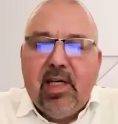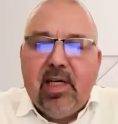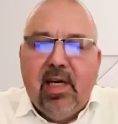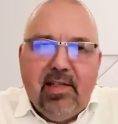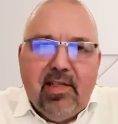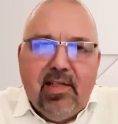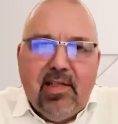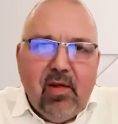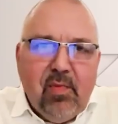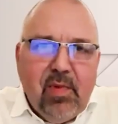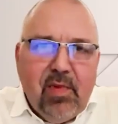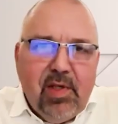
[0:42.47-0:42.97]

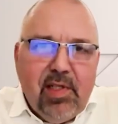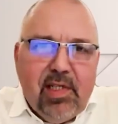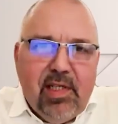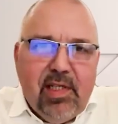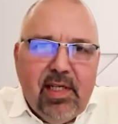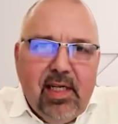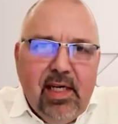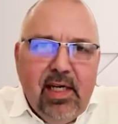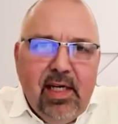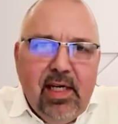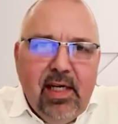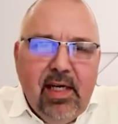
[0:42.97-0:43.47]
customers
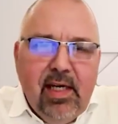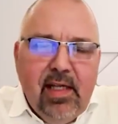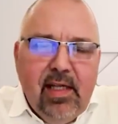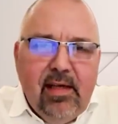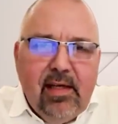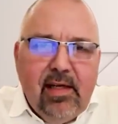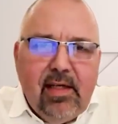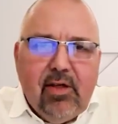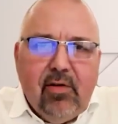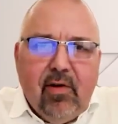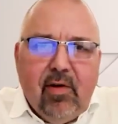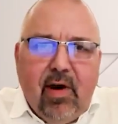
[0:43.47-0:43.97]

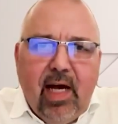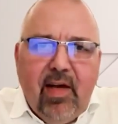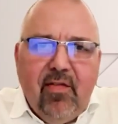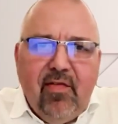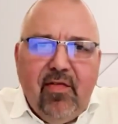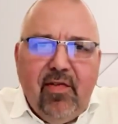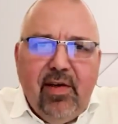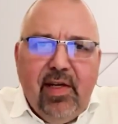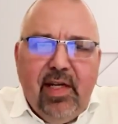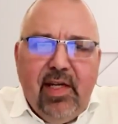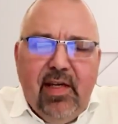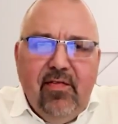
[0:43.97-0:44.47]
that
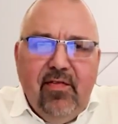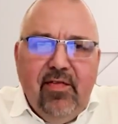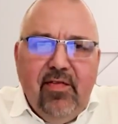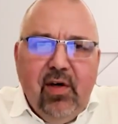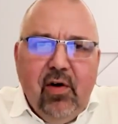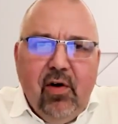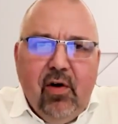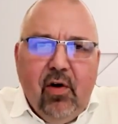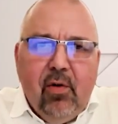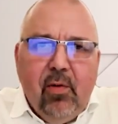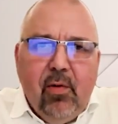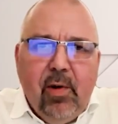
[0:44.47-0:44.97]
drive an
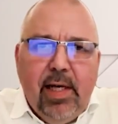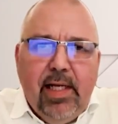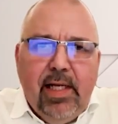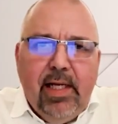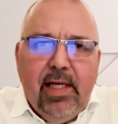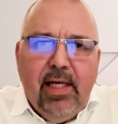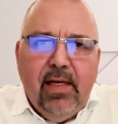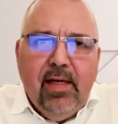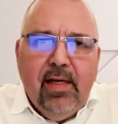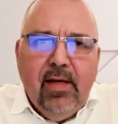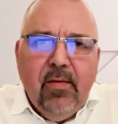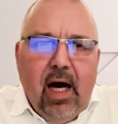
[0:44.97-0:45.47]
EV
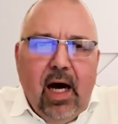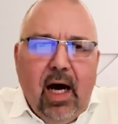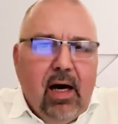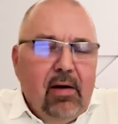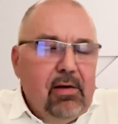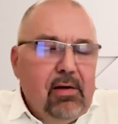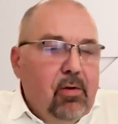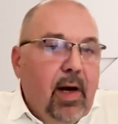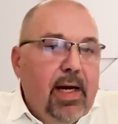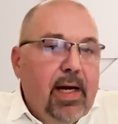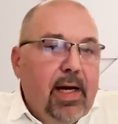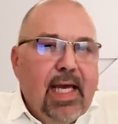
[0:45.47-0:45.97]
already
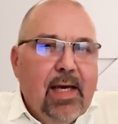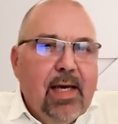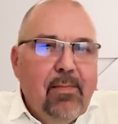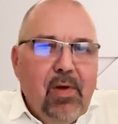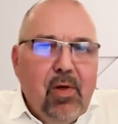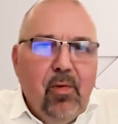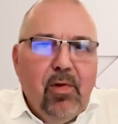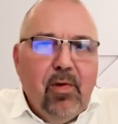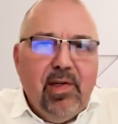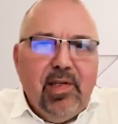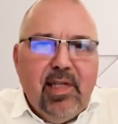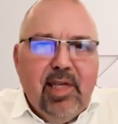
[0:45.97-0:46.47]
are quite
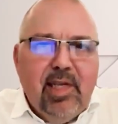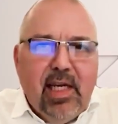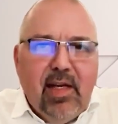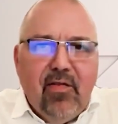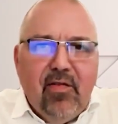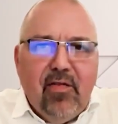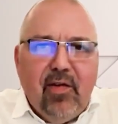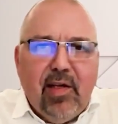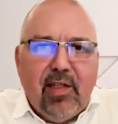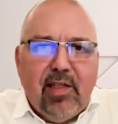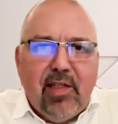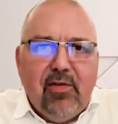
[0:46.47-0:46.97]
happy with the
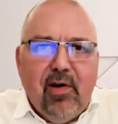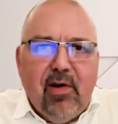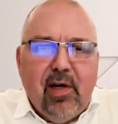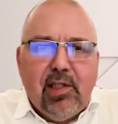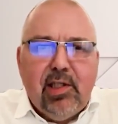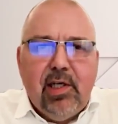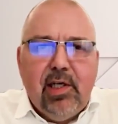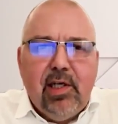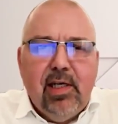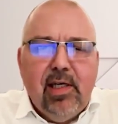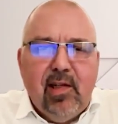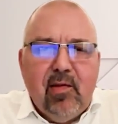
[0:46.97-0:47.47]

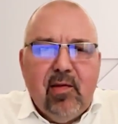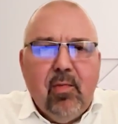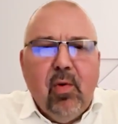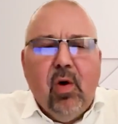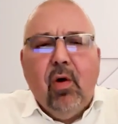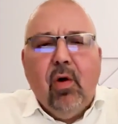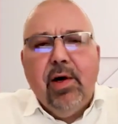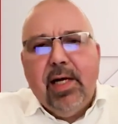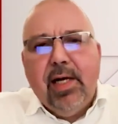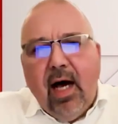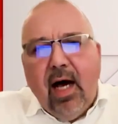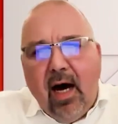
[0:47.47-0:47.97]
infrastructure. It's
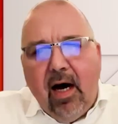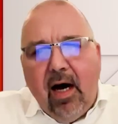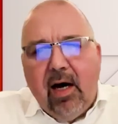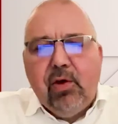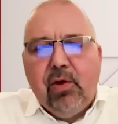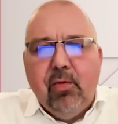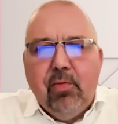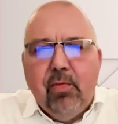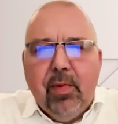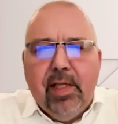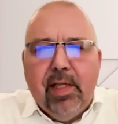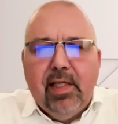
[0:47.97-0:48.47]
more an
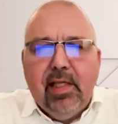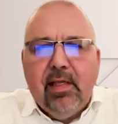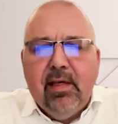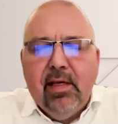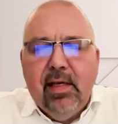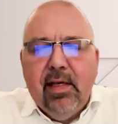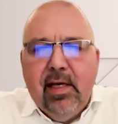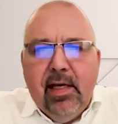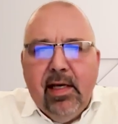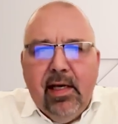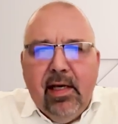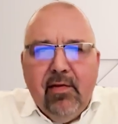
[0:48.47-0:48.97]
argument
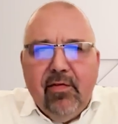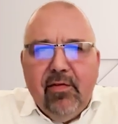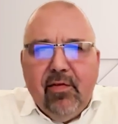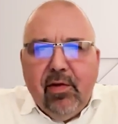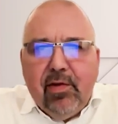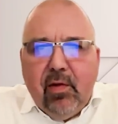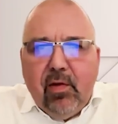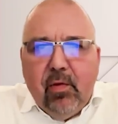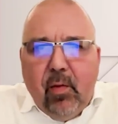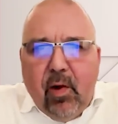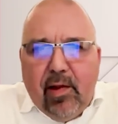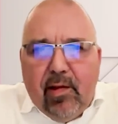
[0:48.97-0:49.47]

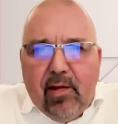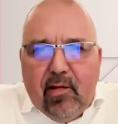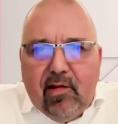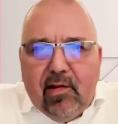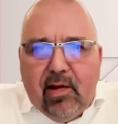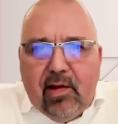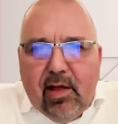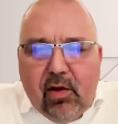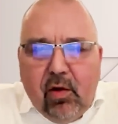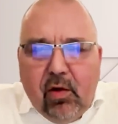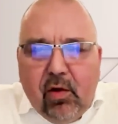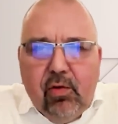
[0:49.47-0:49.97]
for the ones
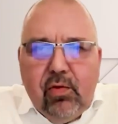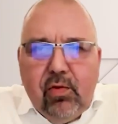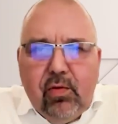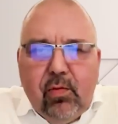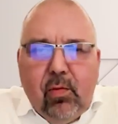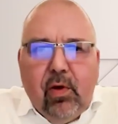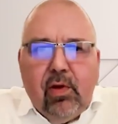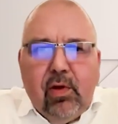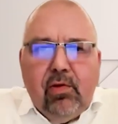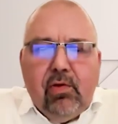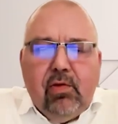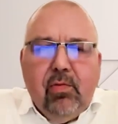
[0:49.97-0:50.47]
that don't
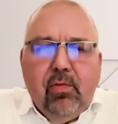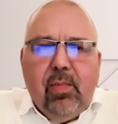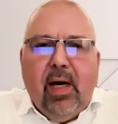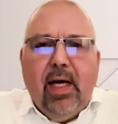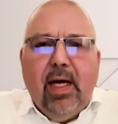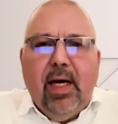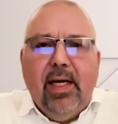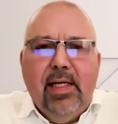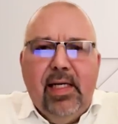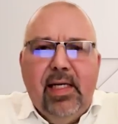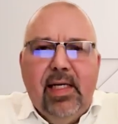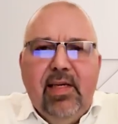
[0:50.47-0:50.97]
want to
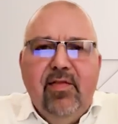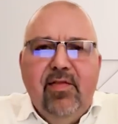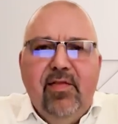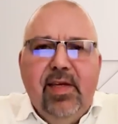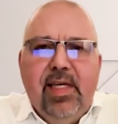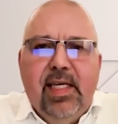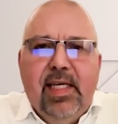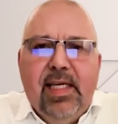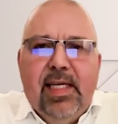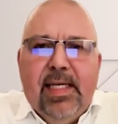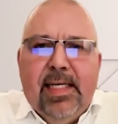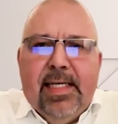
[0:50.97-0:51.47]
buy an
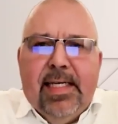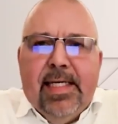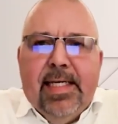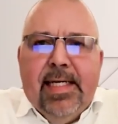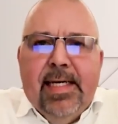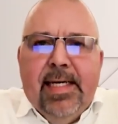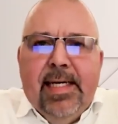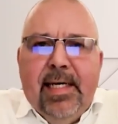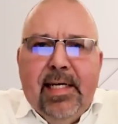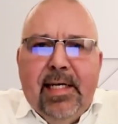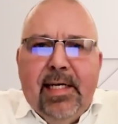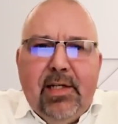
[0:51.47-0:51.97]
EV.
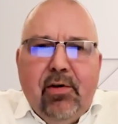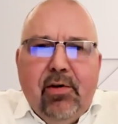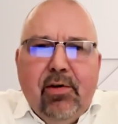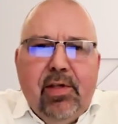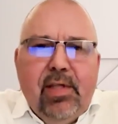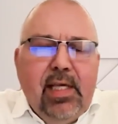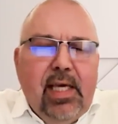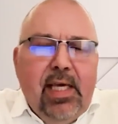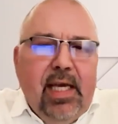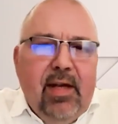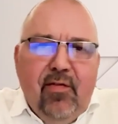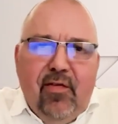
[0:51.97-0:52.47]
So
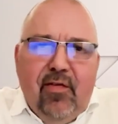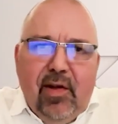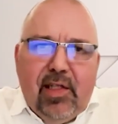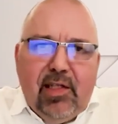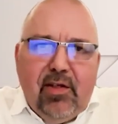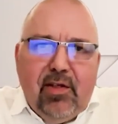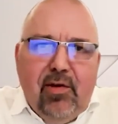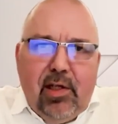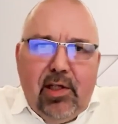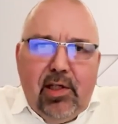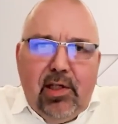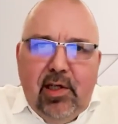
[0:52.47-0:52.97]

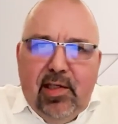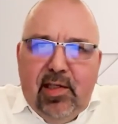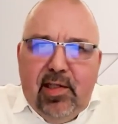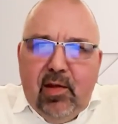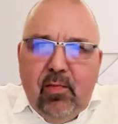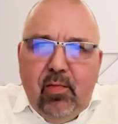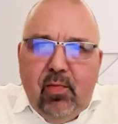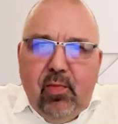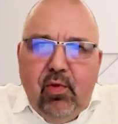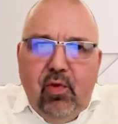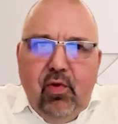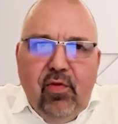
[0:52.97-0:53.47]
infrastructure is
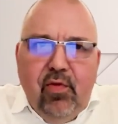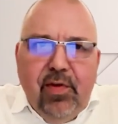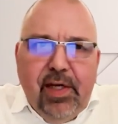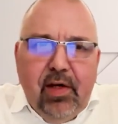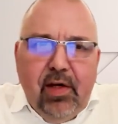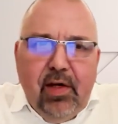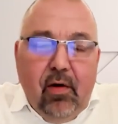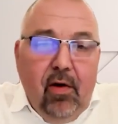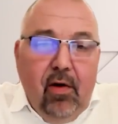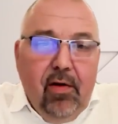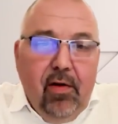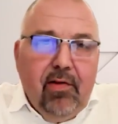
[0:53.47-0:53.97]

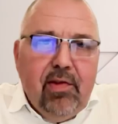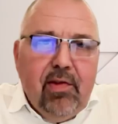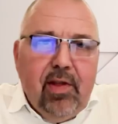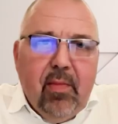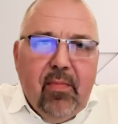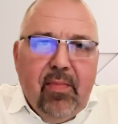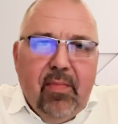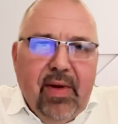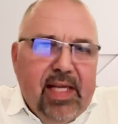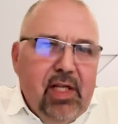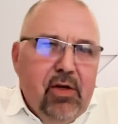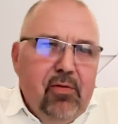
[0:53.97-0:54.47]
improving, also the
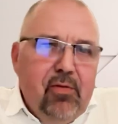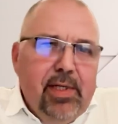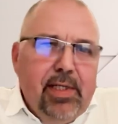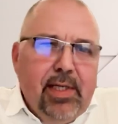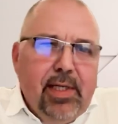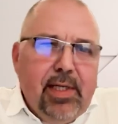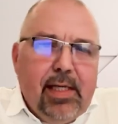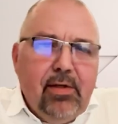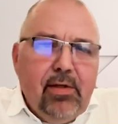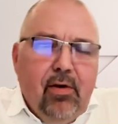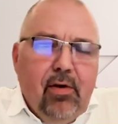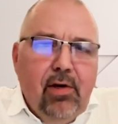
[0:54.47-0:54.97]
battery
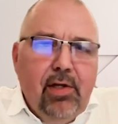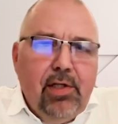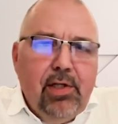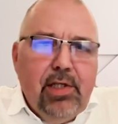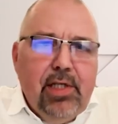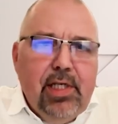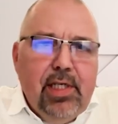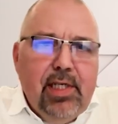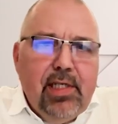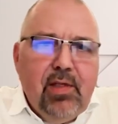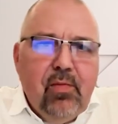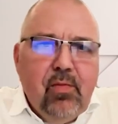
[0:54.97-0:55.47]

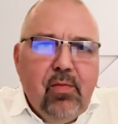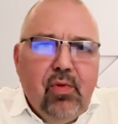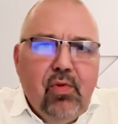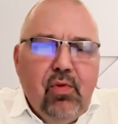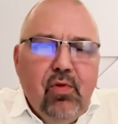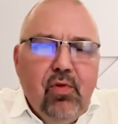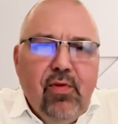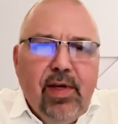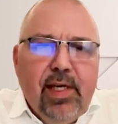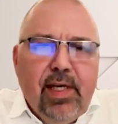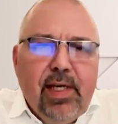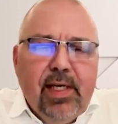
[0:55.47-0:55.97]
technology is
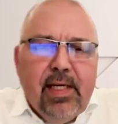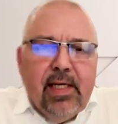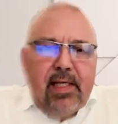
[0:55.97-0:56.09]
improving.